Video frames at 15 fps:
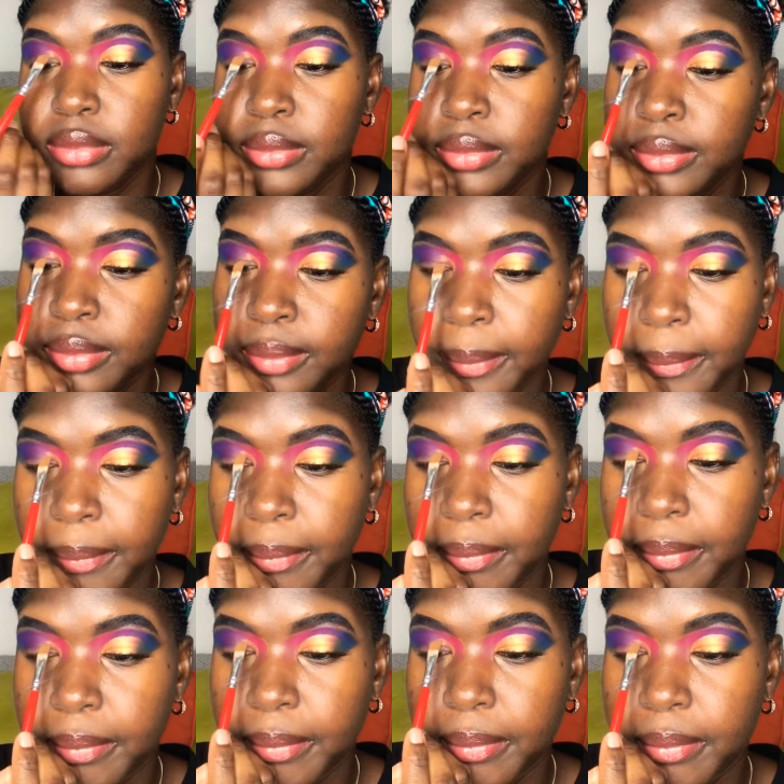So we're gonna
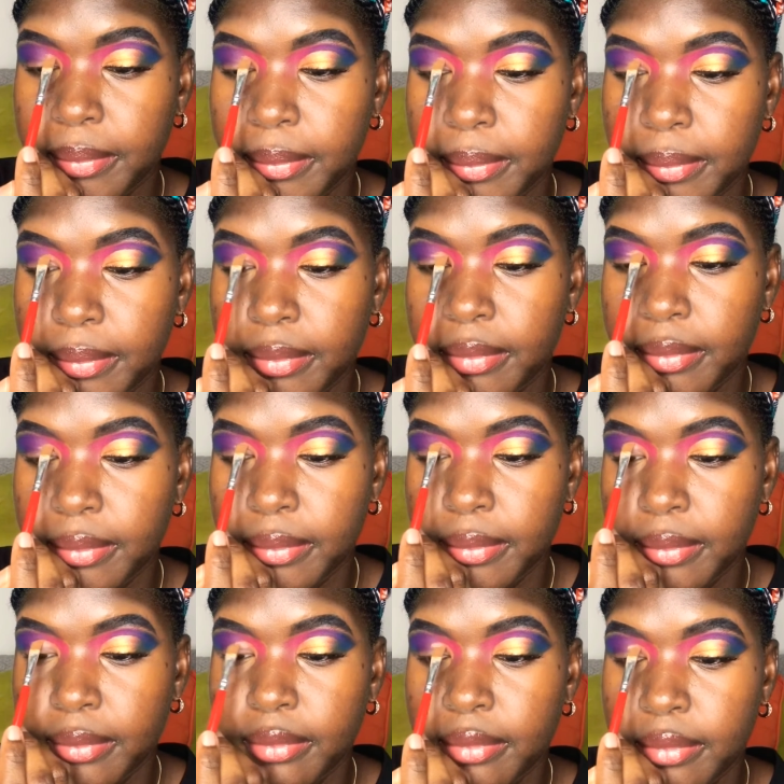outline and
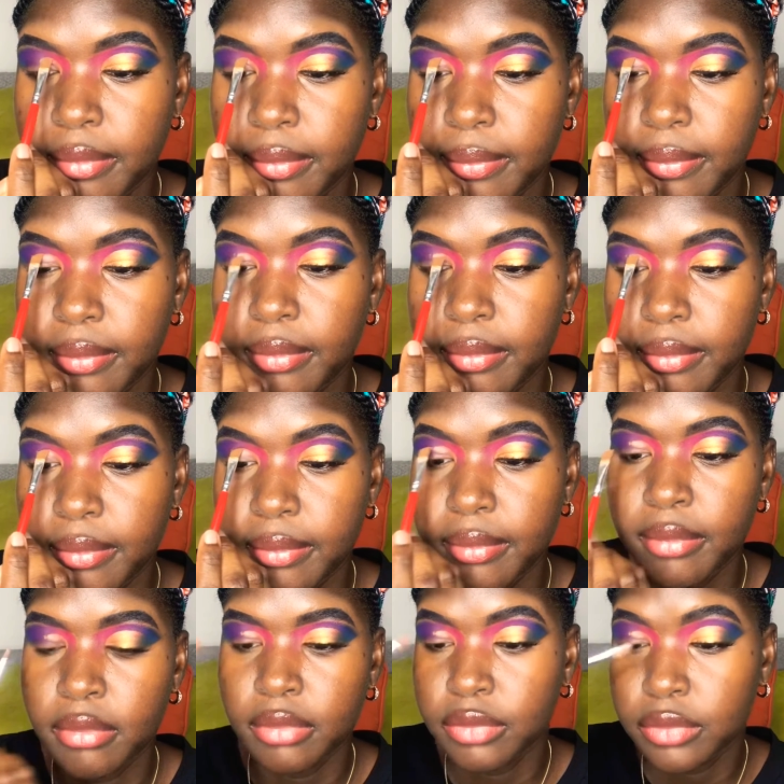fill and then go
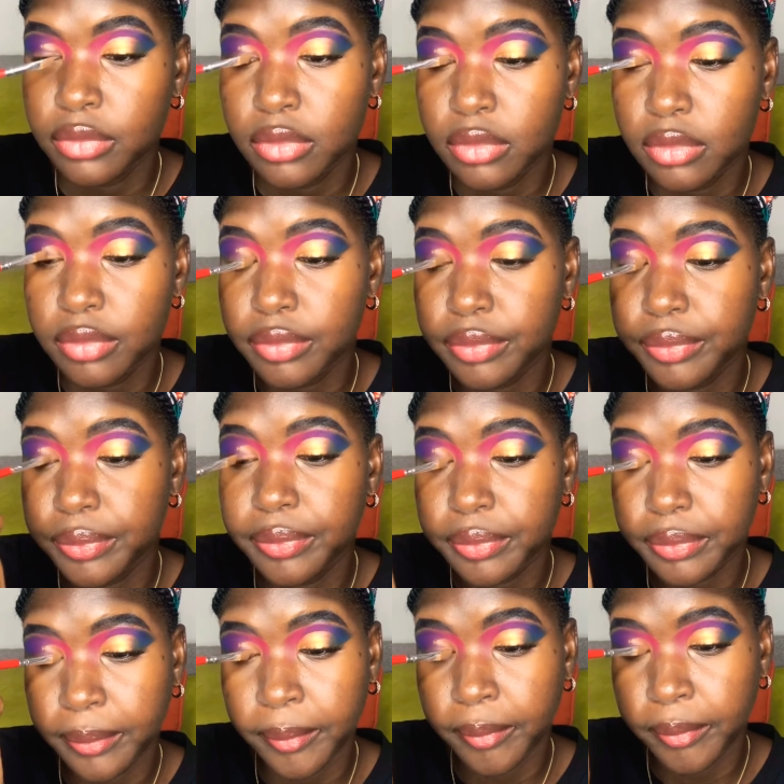back and outline and
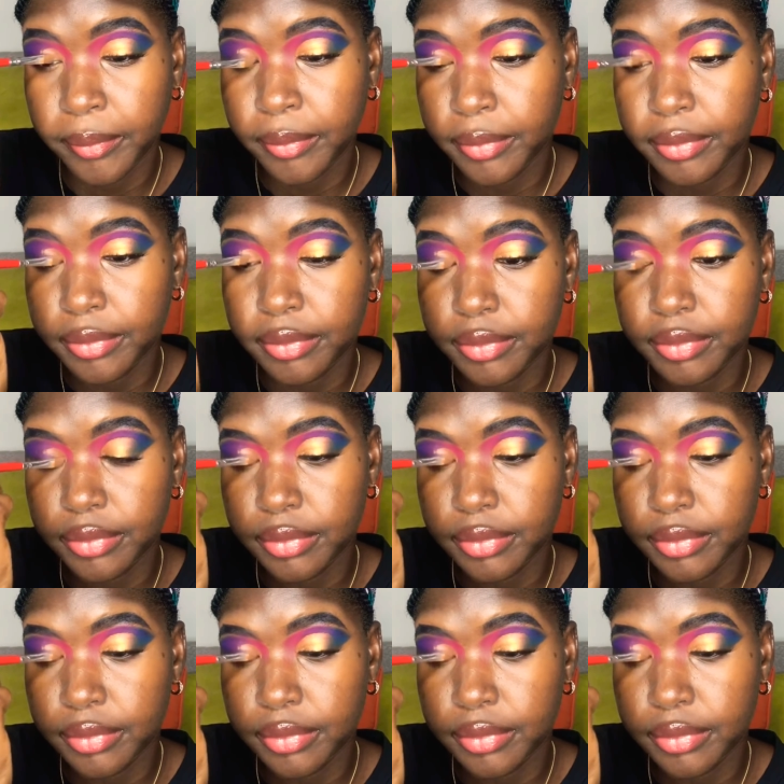then fill it in.